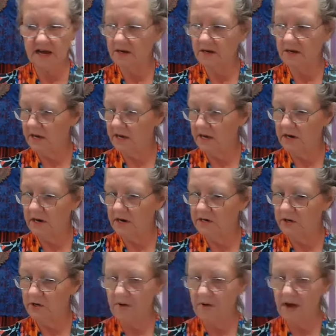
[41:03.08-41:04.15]
Kyra, do
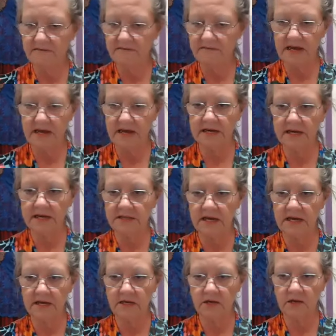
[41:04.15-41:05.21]
you have
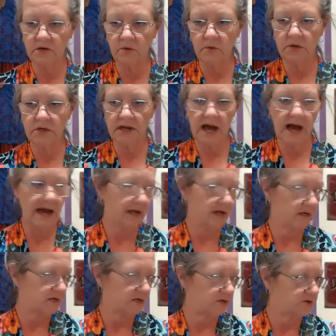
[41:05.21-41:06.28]
anything you would like
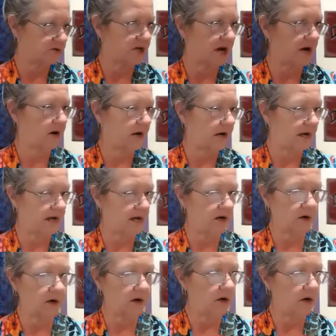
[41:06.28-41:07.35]
to share
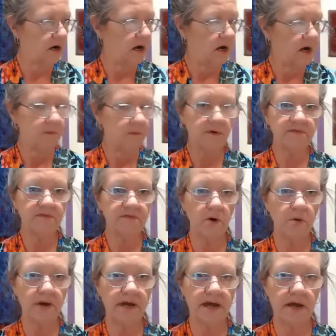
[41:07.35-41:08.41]
here before
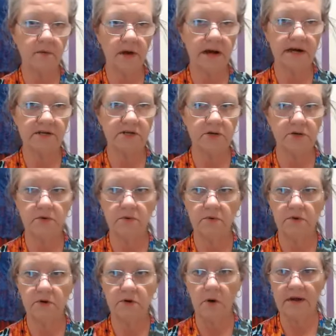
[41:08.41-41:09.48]
we get ready to
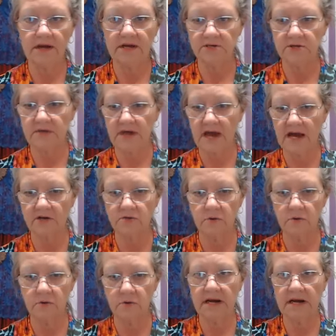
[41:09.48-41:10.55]
go into the actual
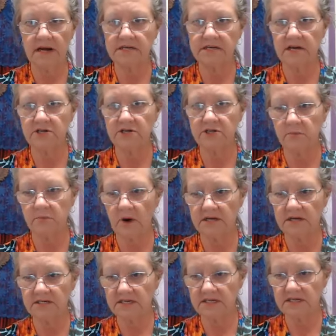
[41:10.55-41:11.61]
meditation
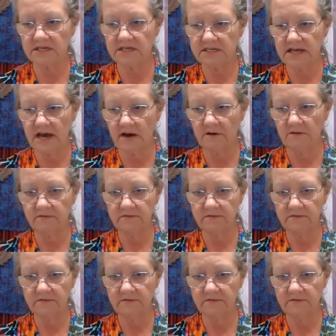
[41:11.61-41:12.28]
process itself?